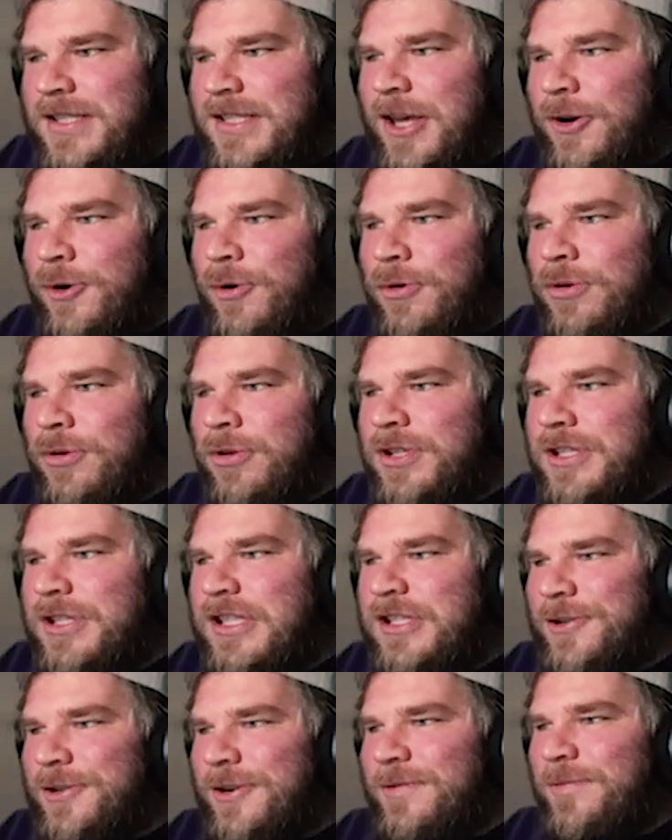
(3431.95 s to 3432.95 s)
They all look
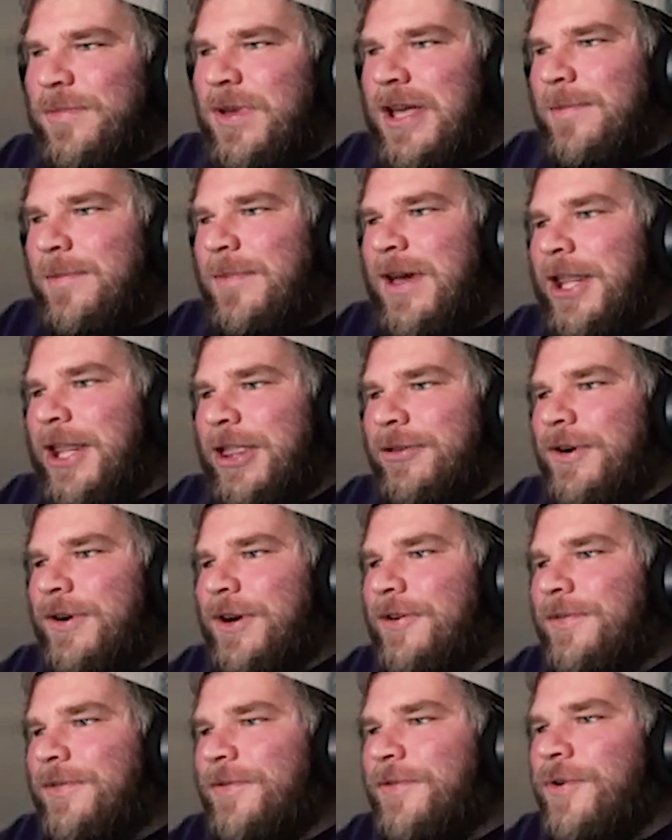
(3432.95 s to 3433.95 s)
to sort of be about
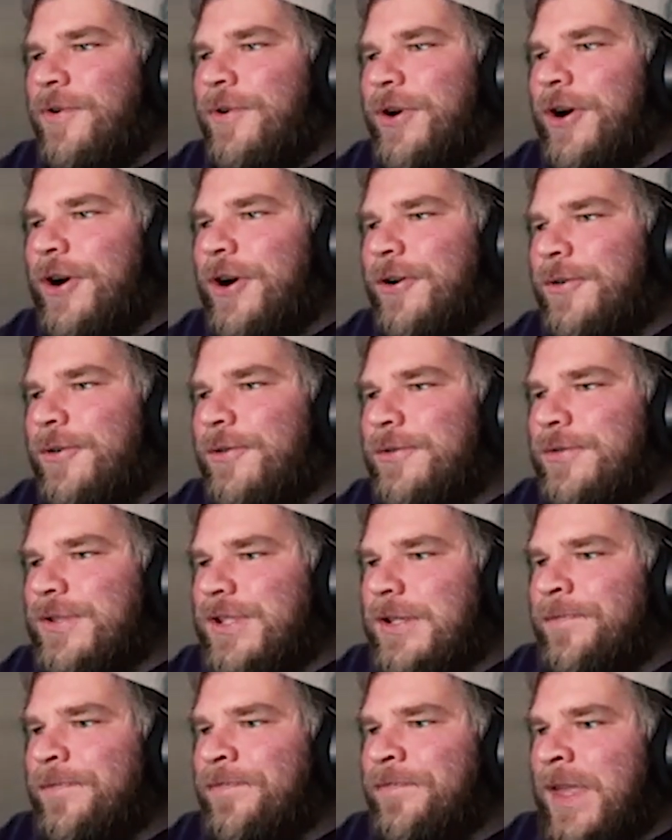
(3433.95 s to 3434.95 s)
3 or 4
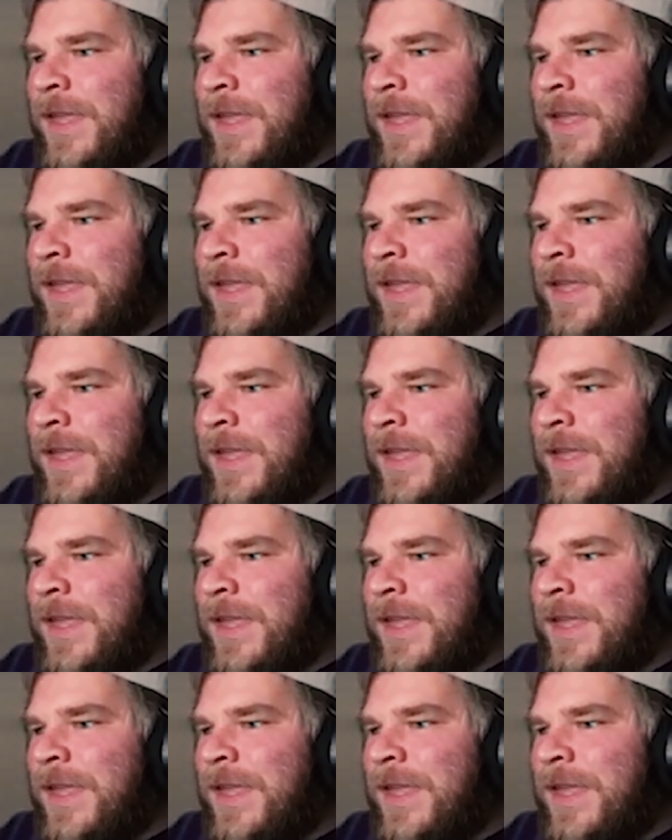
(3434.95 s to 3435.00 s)
goals